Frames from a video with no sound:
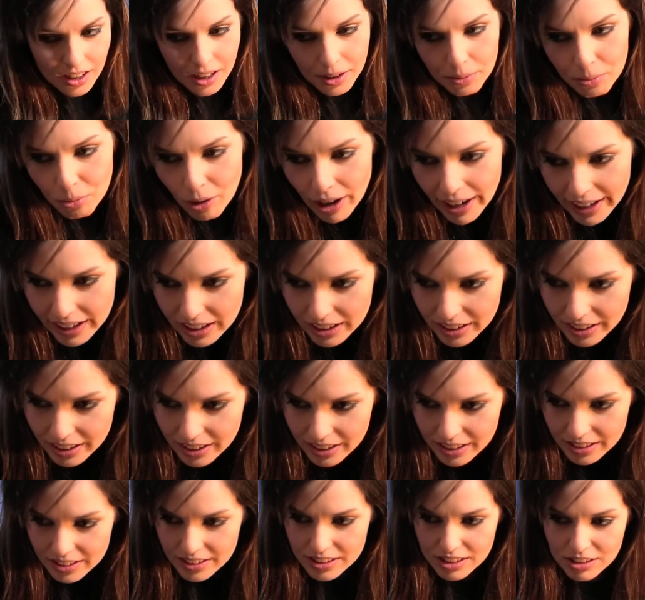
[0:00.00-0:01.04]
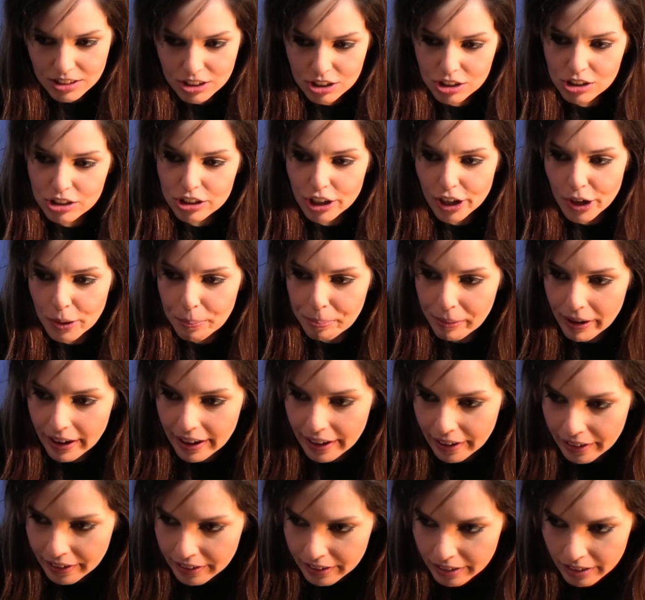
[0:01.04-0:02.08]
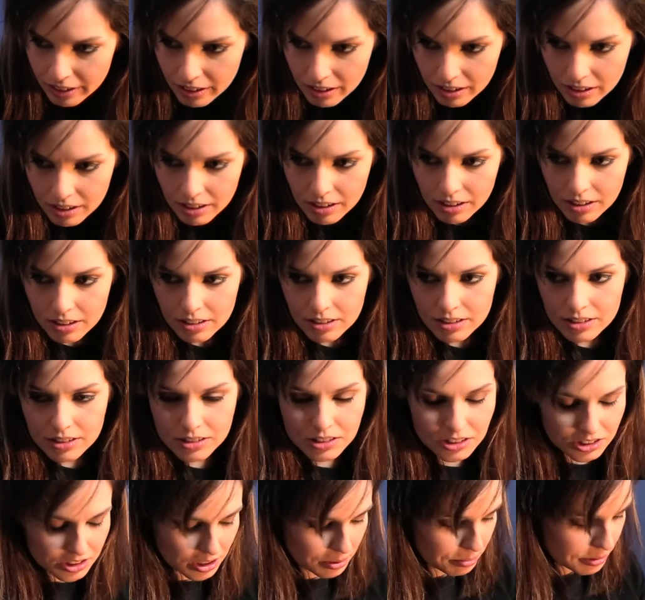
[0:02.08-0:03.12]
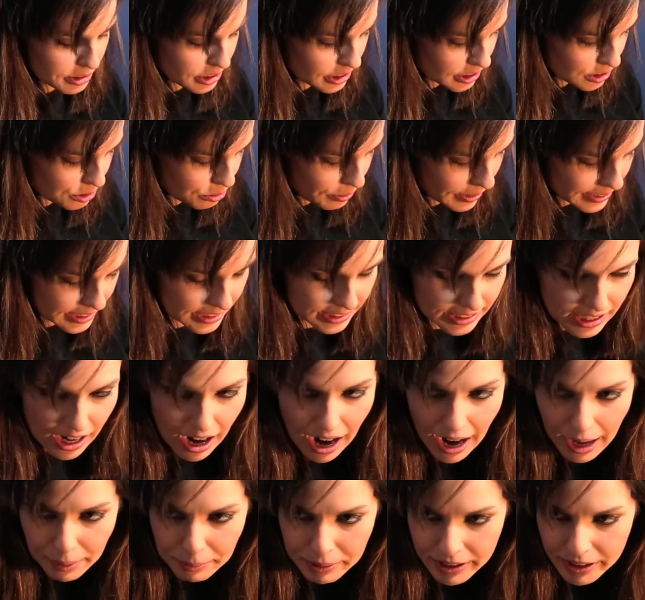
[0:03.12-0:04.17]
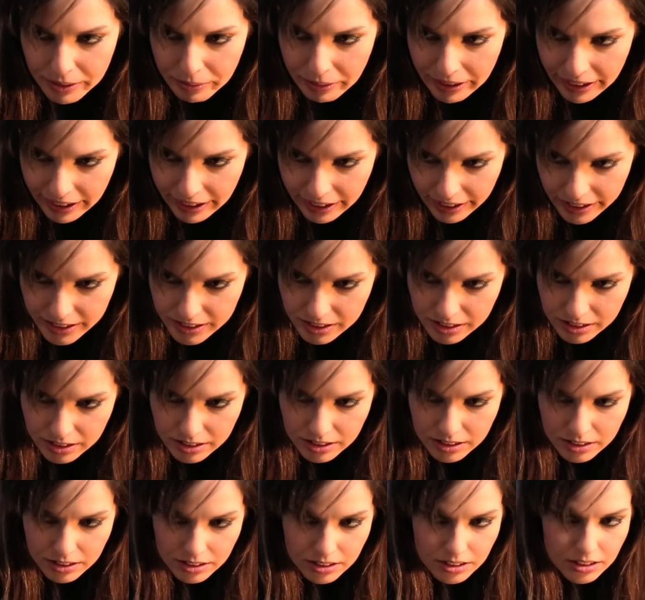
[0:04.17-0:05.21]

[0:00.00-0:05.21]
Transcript: I'm waiting. This is stupid. It's gonna be just a waste of time anyways.